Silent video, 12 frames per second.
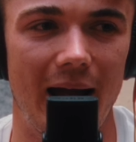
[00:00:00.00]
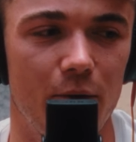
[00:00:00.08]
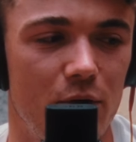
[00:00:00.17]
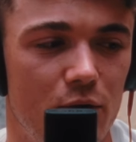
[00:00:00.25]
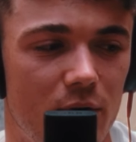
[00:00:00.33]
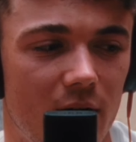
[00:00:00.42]

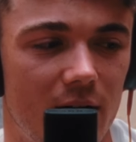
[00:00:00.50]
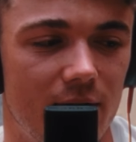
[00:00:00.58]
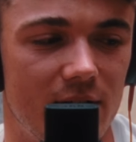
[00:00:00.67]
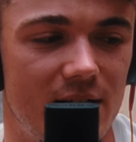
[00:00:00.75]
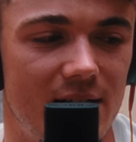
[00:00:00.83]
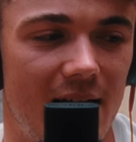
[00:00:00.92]
you'd kind of
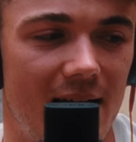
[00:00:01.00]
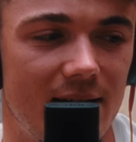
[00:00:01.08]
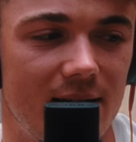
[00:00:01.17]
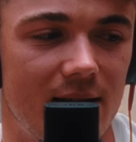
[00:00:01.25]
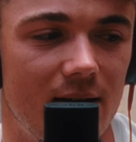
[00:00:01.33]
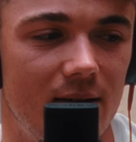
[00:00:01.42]

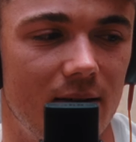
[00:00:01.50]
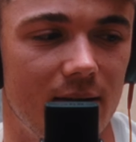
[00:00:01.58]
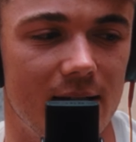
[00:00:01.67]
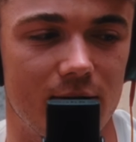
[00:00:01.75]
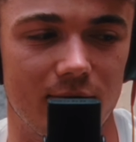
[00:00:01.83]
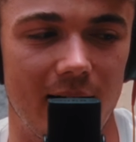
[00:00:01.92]
assess
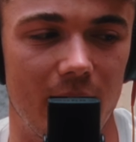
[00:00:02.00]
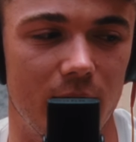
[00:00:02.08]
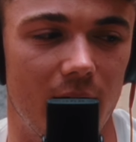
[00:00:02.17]
this round.